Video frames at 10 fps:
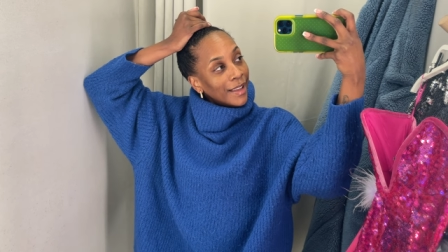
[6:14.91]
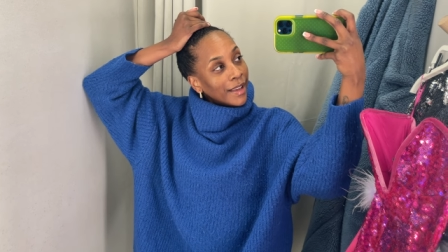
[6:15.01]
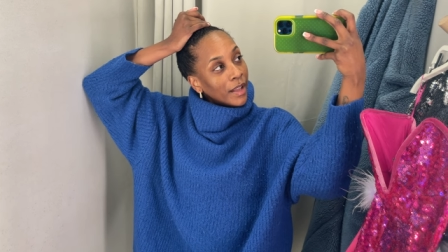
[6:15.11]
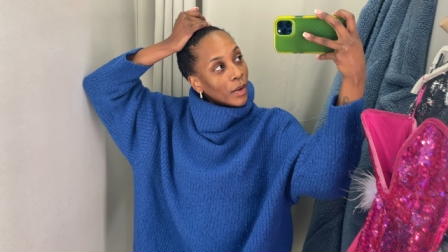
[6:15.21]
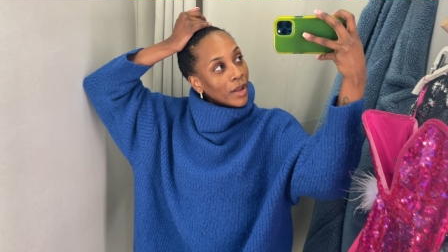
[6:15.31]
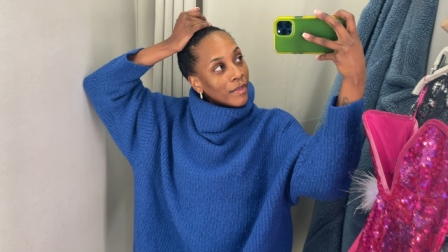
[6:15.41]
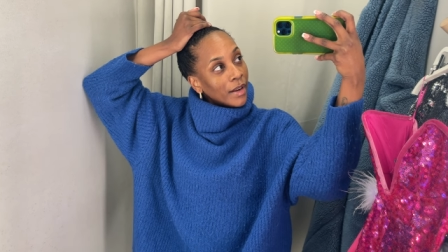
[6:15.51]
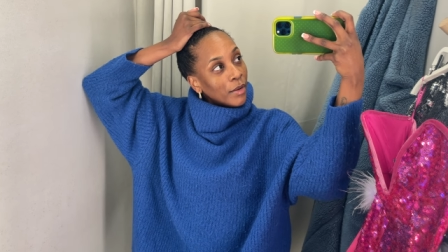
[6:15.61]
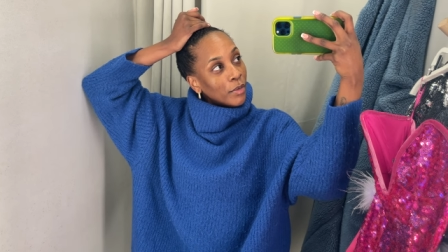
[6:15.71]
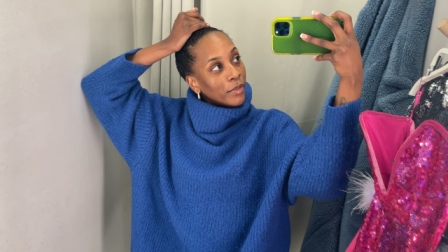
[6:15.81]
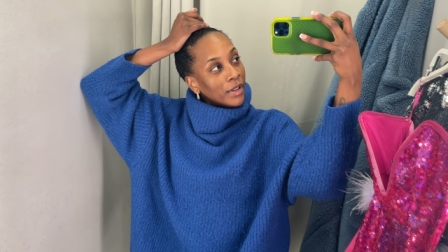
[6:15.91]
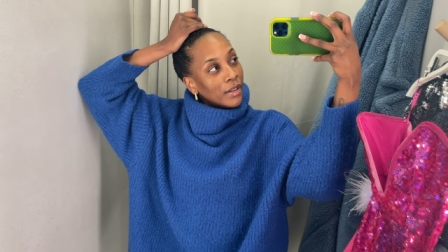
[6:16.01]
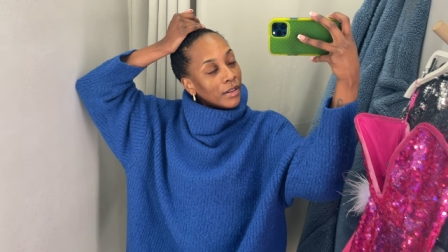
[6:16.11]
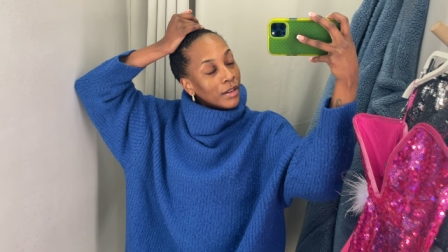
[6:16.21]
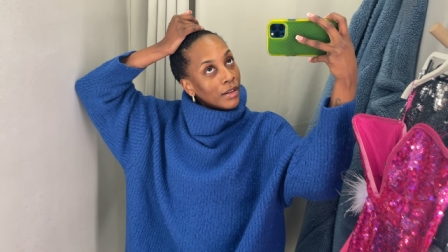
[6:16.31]
I don't have an outfit
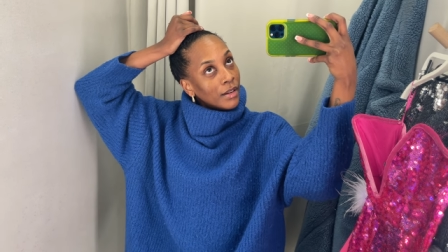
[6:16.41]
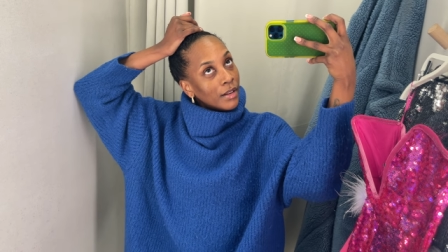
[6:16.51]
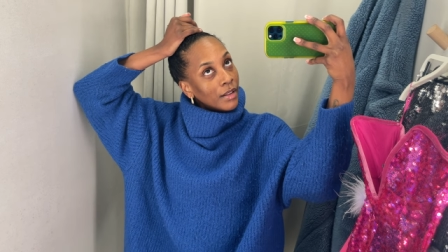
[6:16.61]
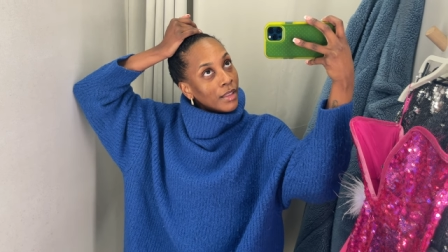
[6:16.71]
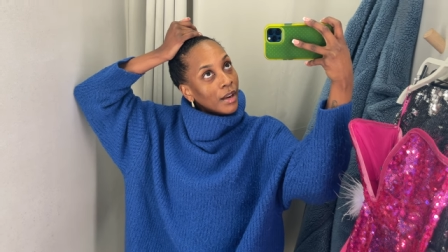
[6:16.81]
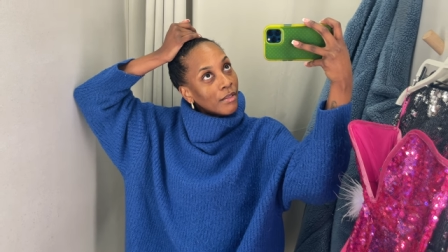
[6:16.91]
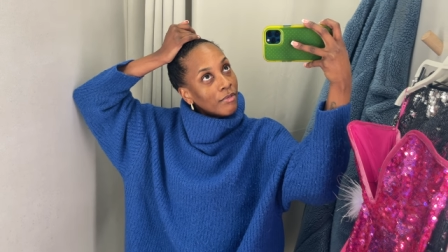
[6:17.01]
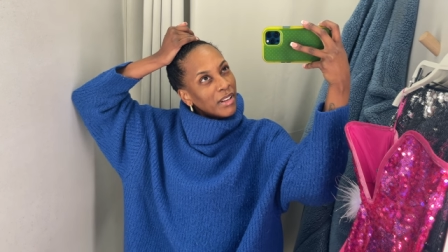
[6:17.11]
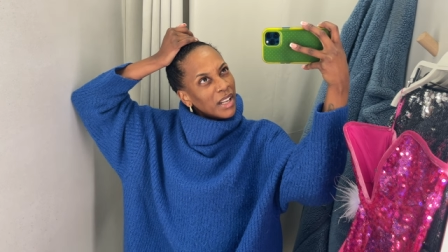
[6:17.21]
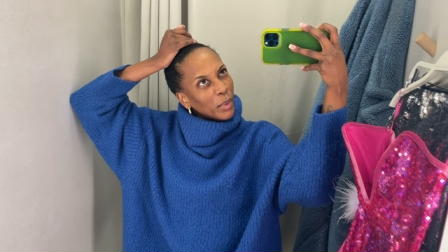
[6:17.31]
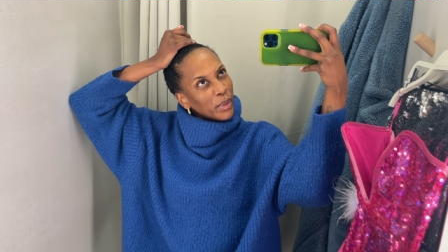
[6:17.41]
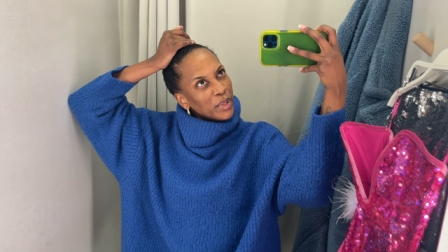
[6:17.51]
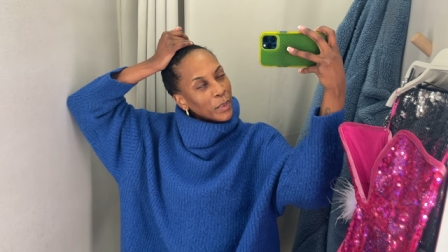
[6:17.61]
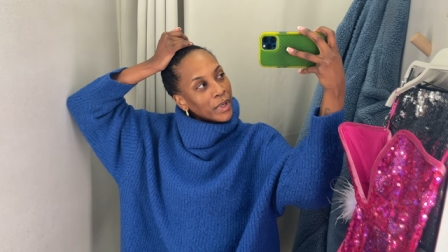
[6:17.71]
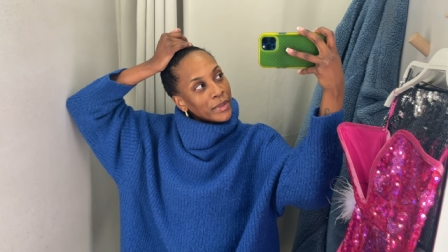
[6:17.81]
that I really want to
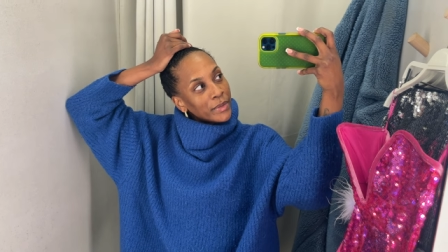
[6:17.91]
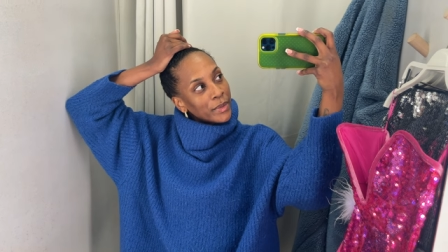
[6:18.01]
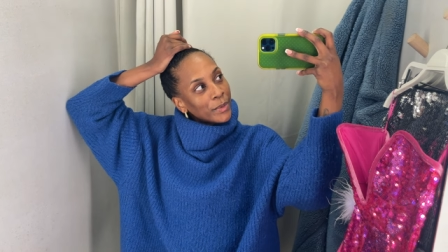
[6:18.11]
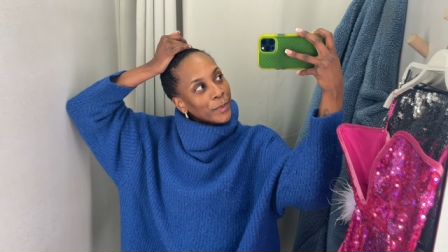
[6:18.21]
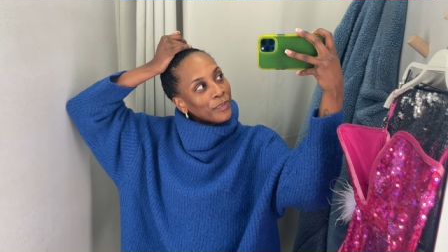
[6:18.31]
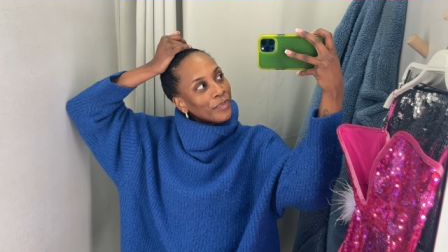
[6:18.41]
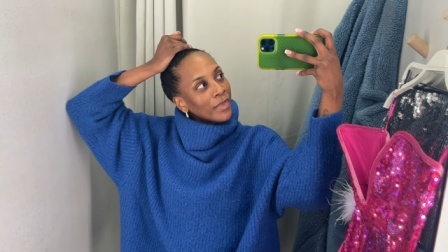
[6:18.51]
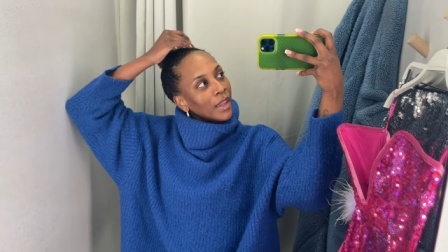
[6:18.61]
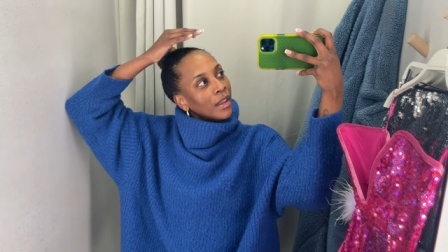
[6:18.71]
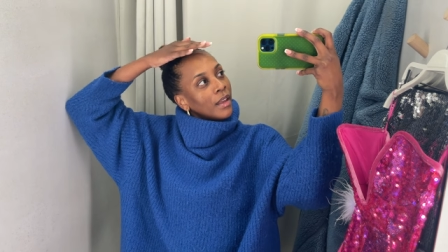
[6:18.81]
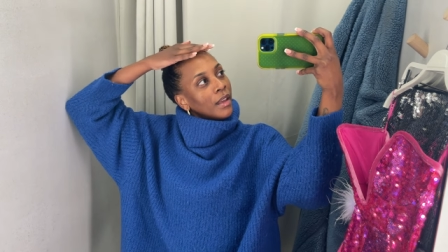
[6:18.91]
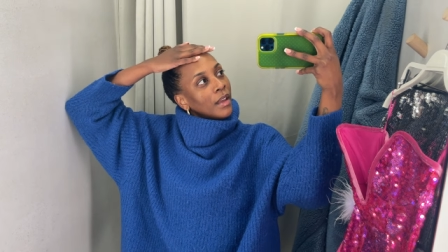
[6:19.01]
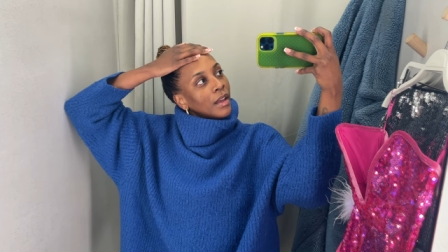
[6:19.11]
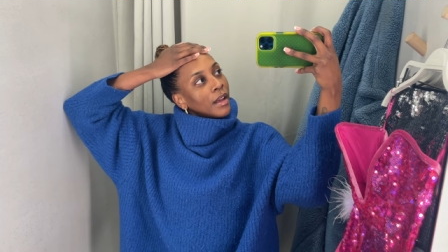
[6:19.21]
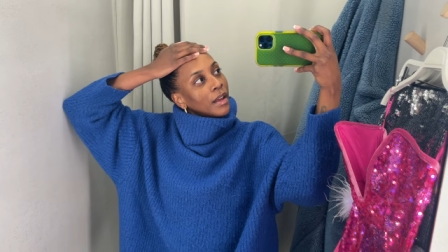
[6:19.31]
wear, so
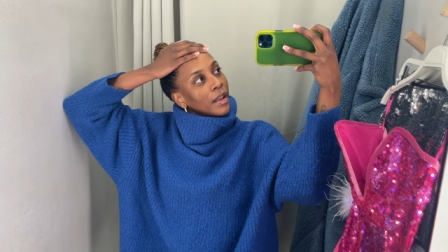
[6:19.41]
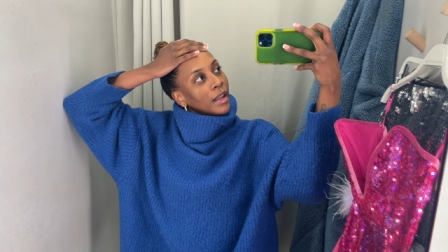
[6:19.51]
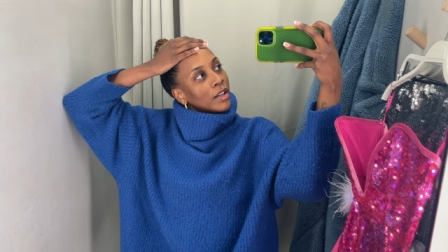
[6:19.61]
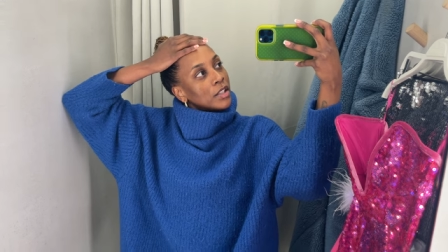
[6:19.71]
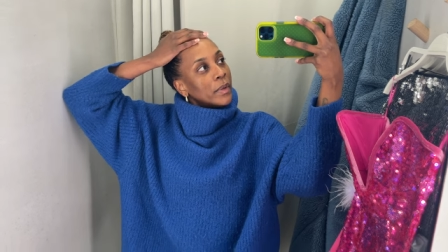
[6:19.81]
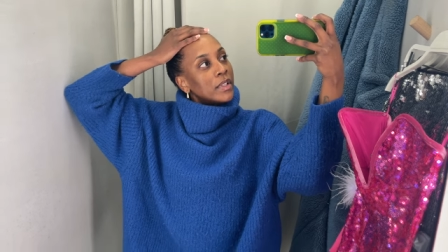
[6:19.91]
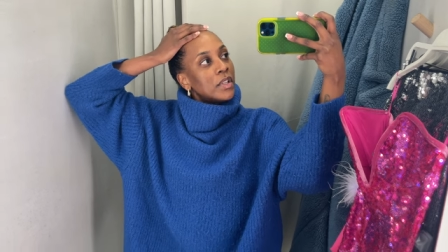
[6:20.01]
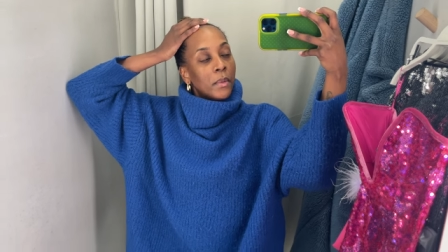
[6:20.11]
I actually went to the